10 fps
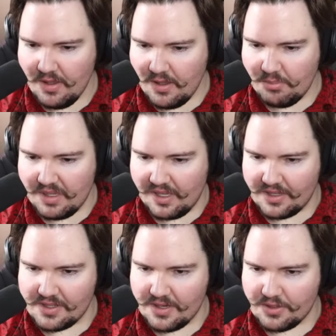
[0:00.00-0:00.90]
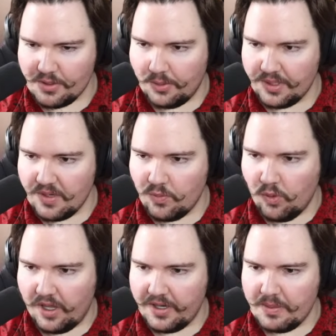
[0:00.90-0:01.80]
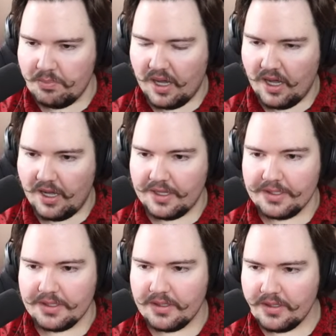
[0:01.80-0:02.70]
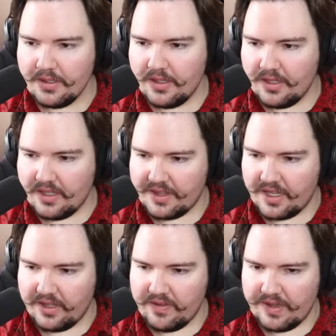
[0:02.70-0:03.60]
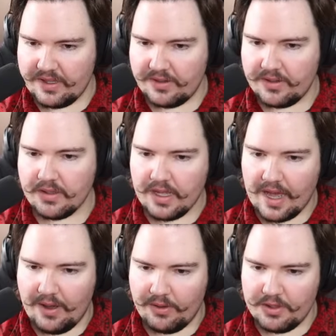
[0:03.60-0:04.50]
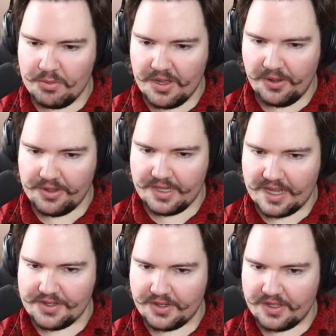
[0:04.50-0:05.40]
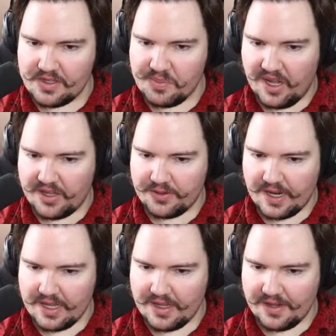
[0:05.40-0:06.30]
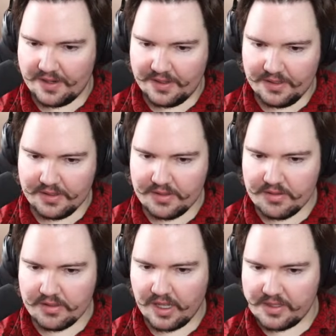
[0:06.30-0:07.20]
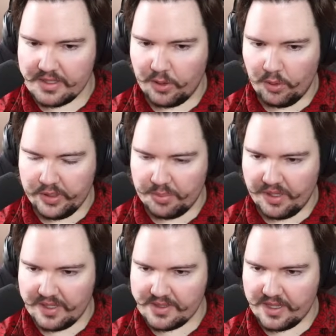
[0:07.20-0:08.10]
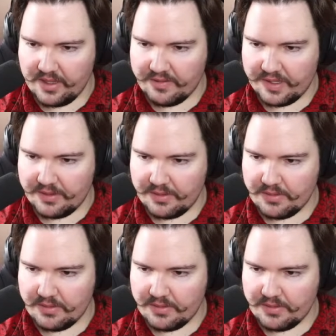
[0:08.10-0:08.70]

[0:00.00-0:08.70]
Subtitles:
Because there's only one pond that they live in, out in the middle of the desert. This pond right here, that's the only place they live in.